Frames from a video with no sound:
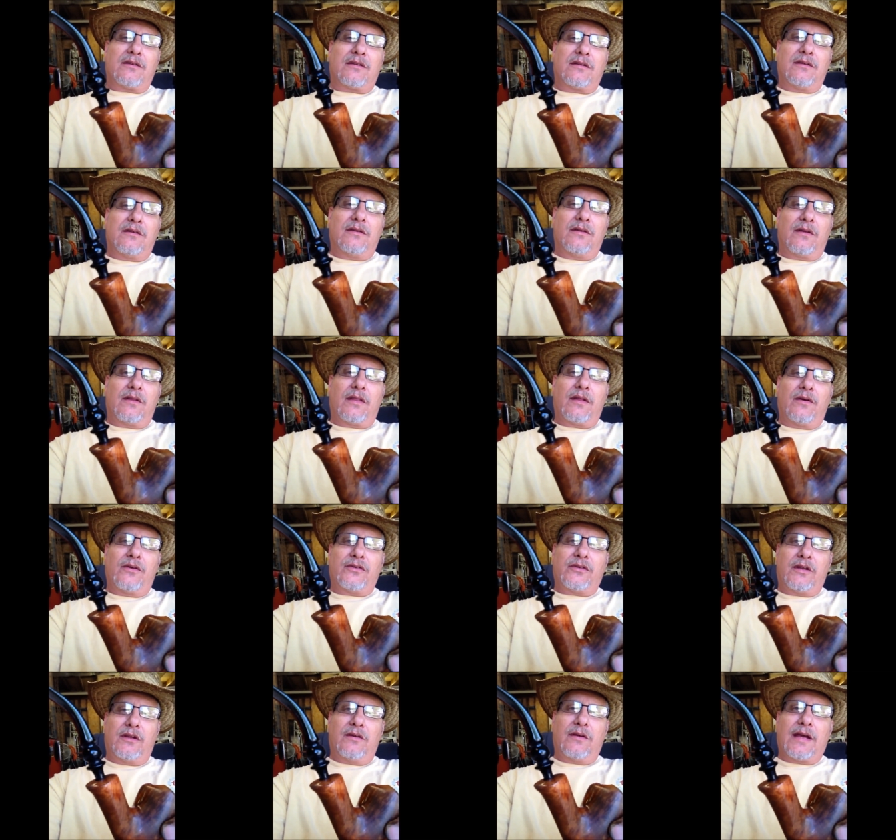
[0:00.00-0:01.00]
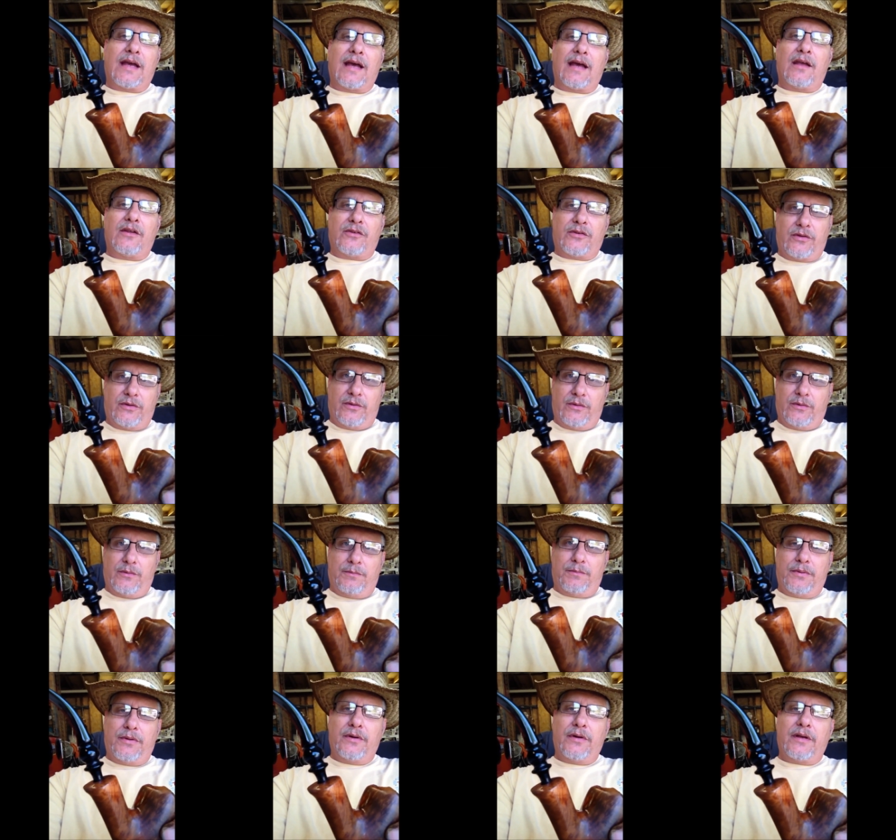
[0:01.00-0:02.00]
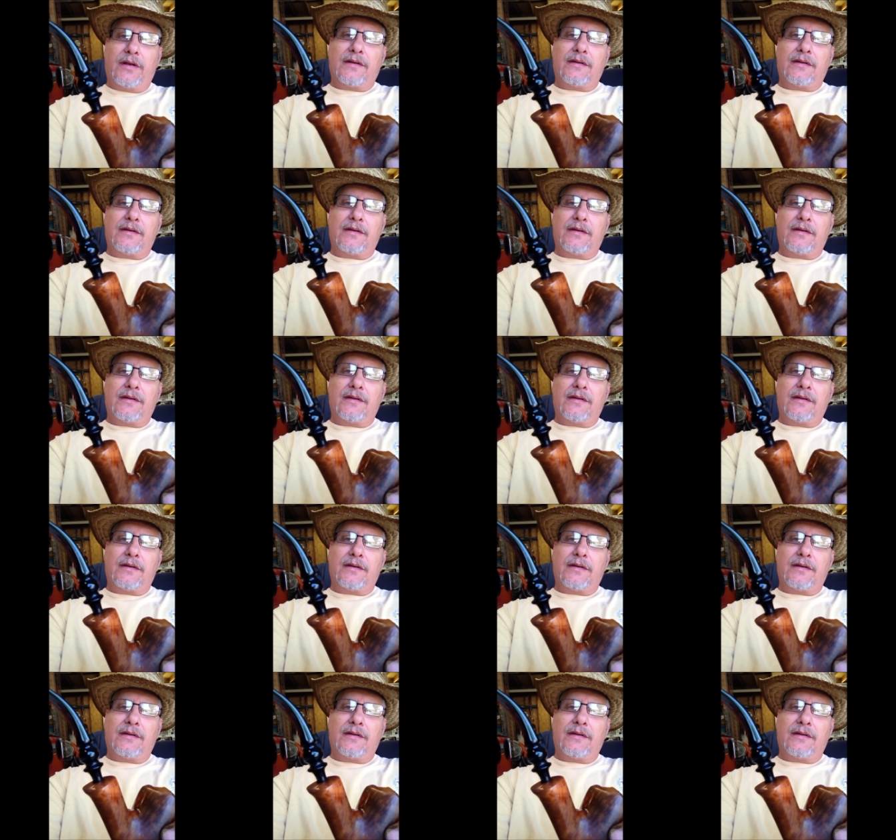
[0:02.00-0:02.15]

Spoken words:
to those of you guys who put